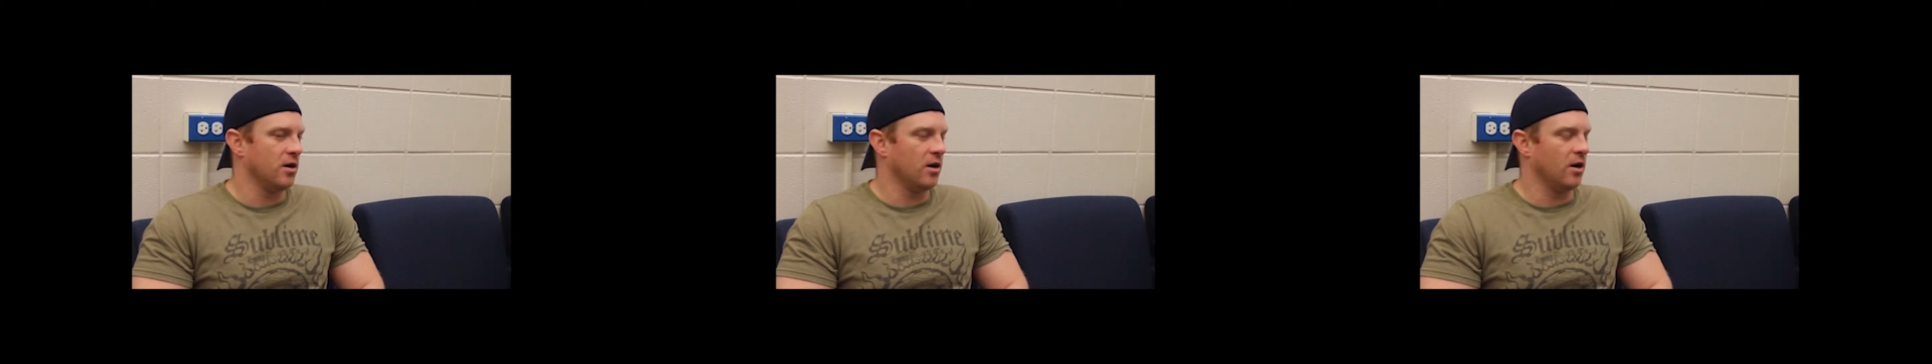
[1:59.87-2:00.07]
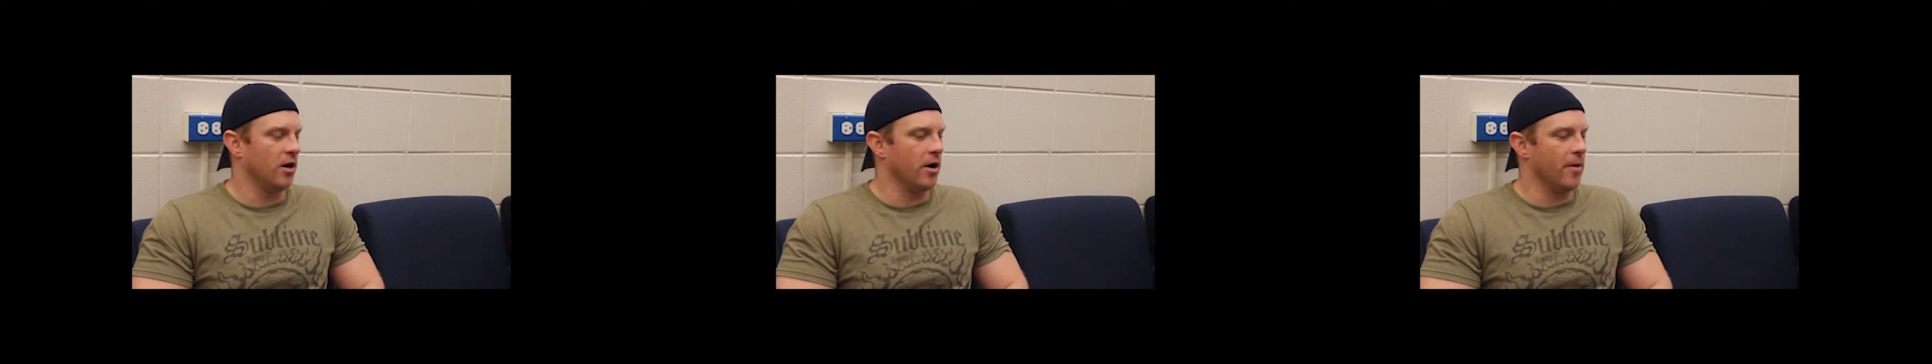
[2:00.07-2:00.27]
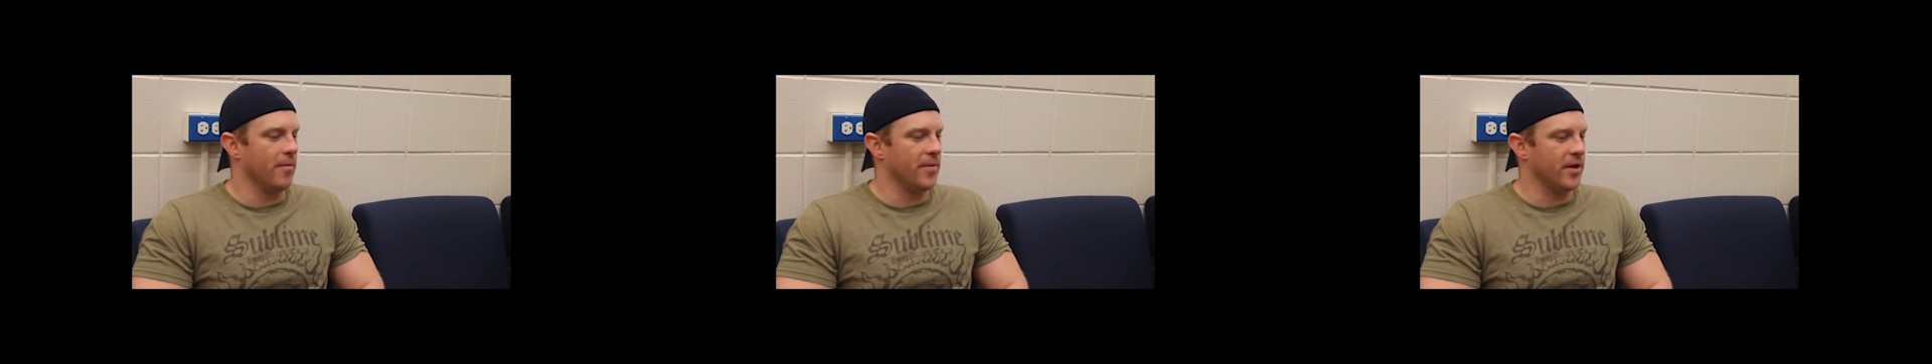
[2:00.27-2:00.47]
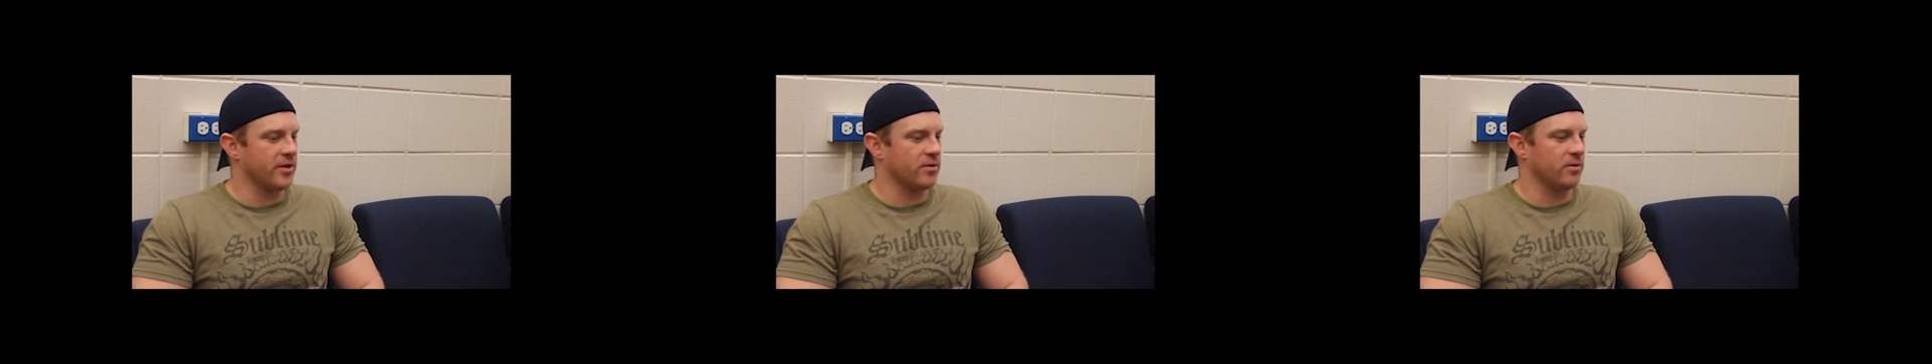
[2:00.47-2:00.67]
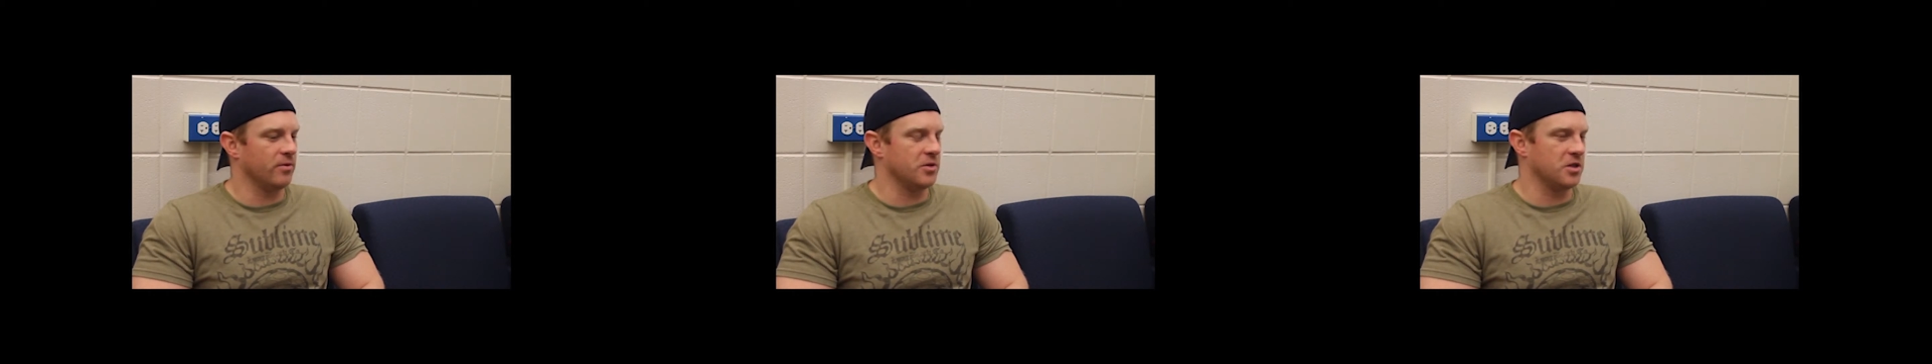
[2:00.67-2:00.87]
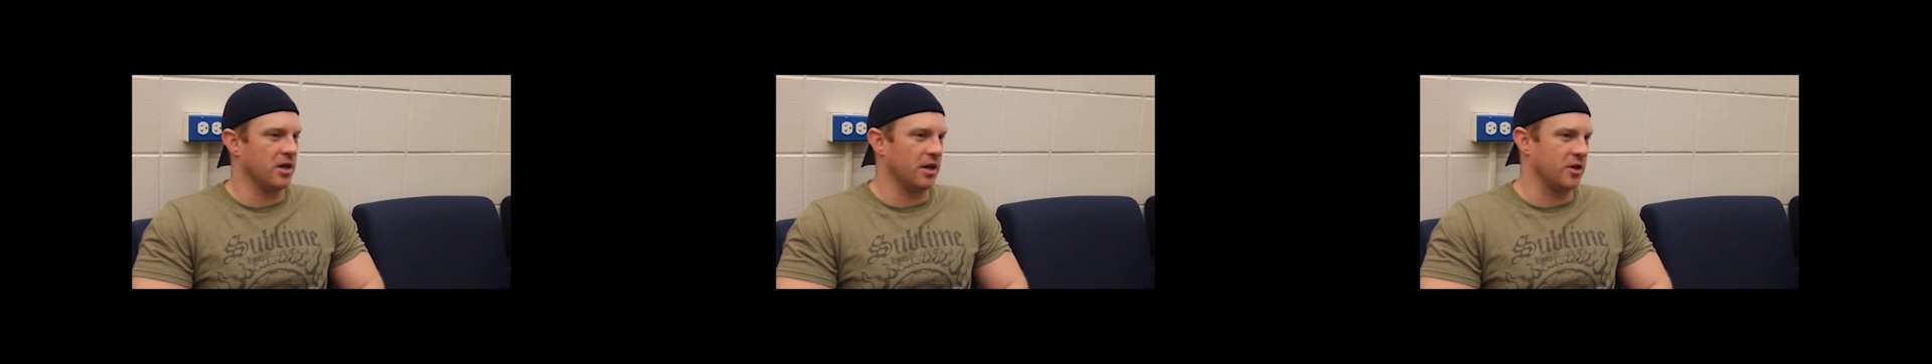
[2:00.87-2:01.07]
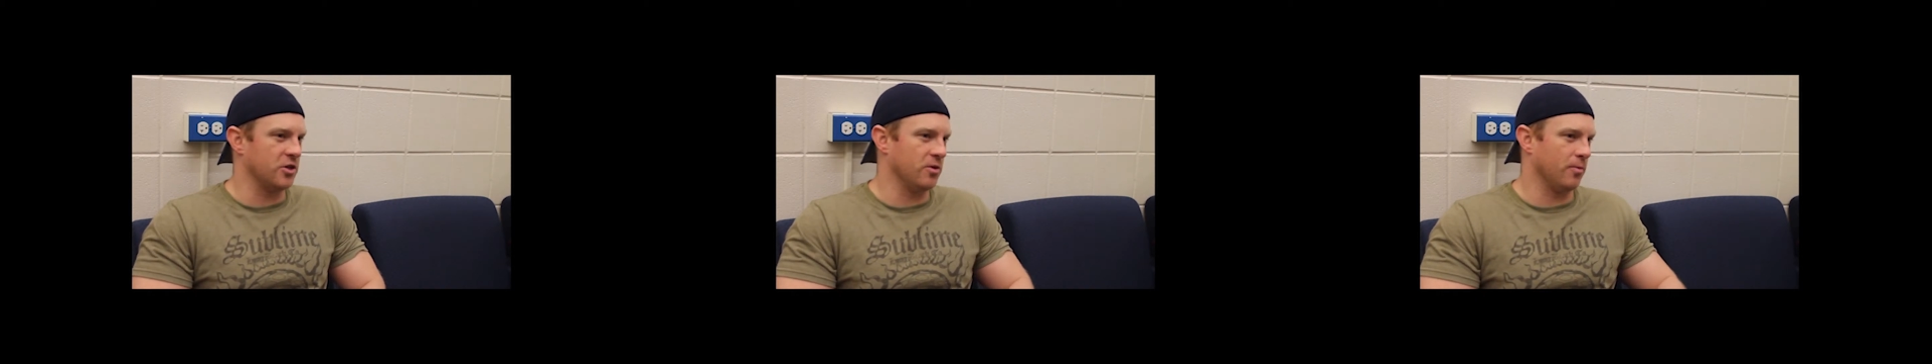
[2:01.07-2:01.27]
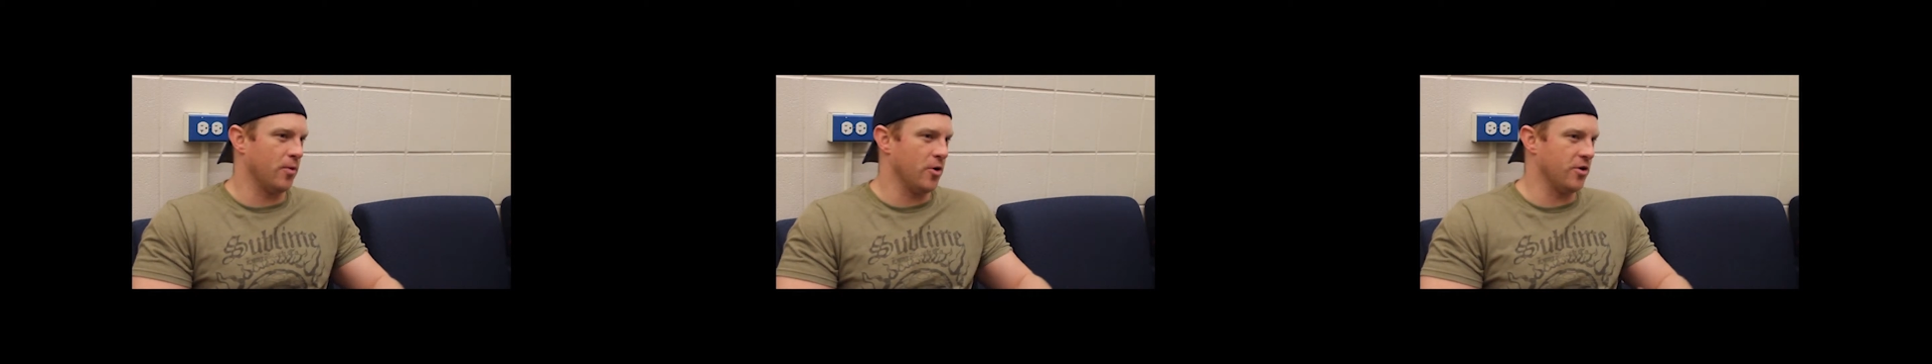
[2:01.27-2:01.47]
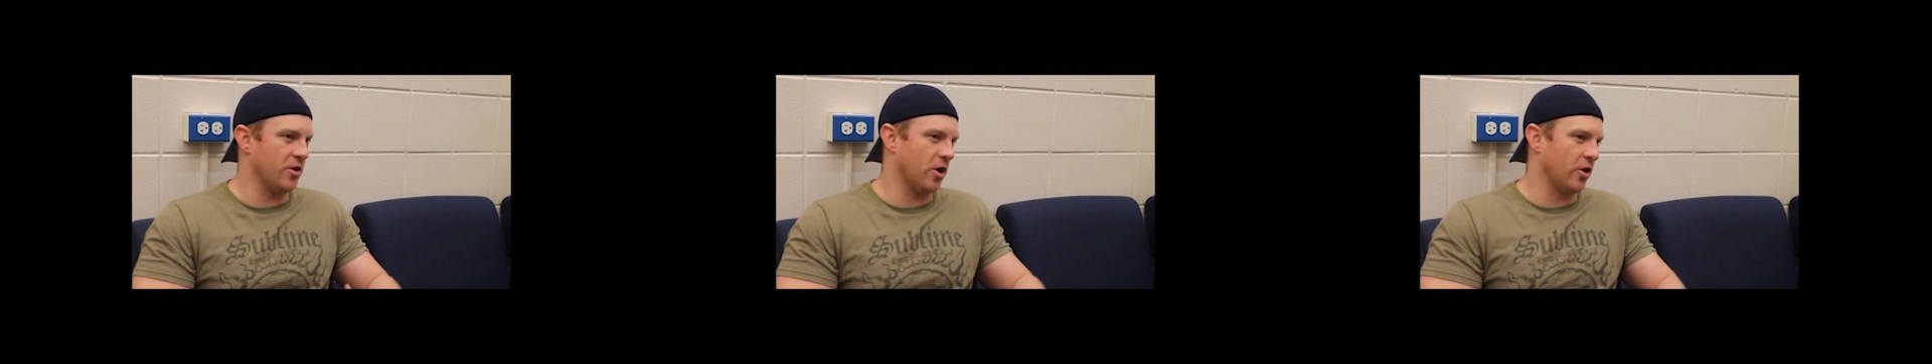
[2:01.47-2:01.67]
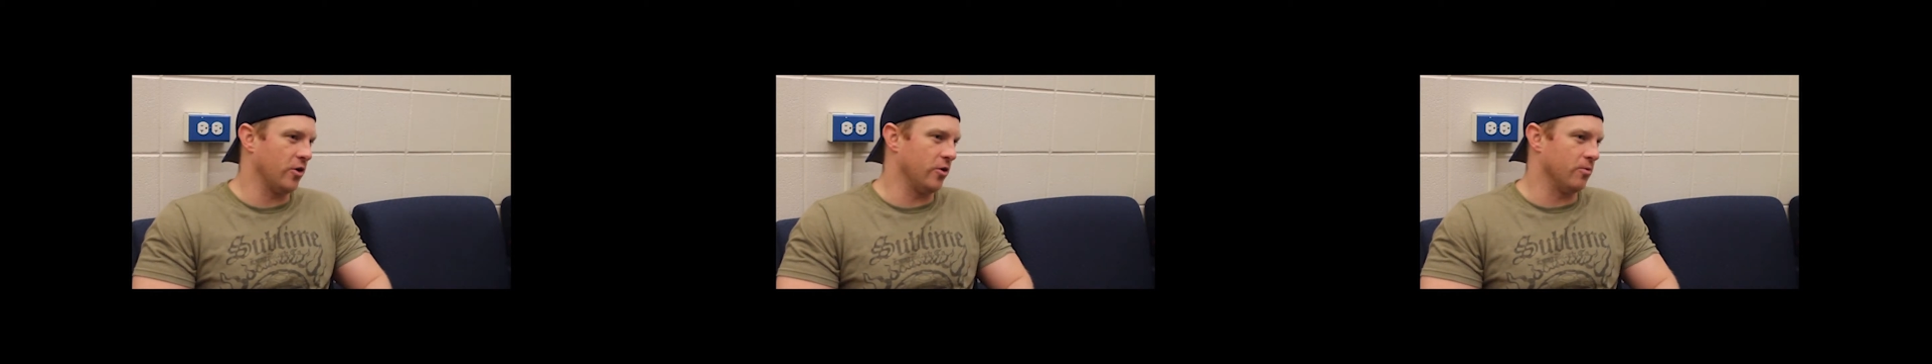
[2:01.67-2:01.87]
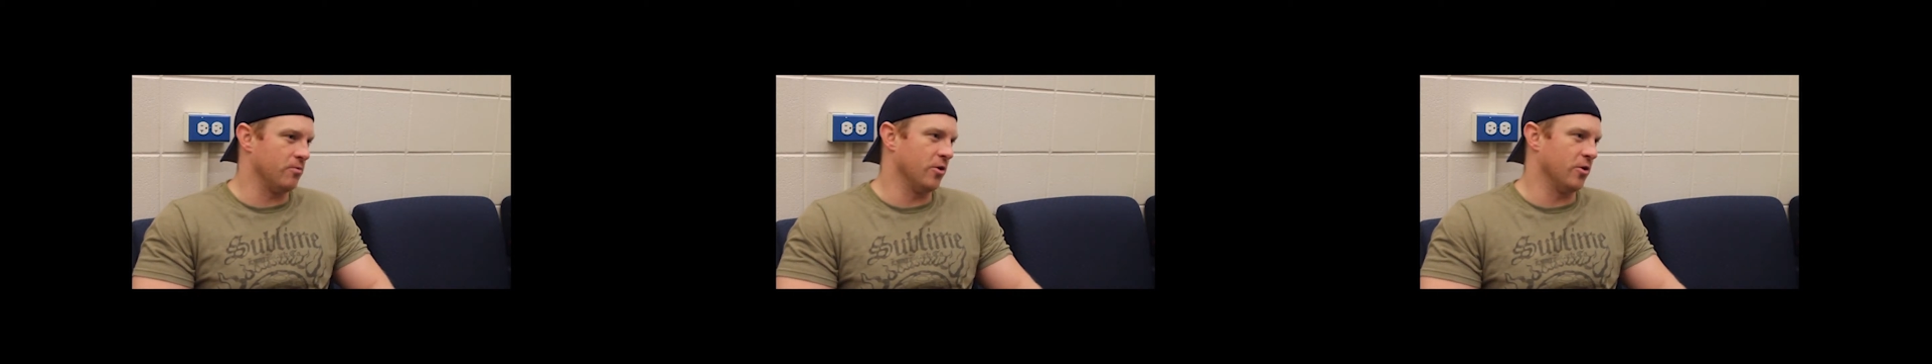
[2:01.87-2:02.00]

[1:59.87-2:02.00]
That's when it was like, because you're putting it on your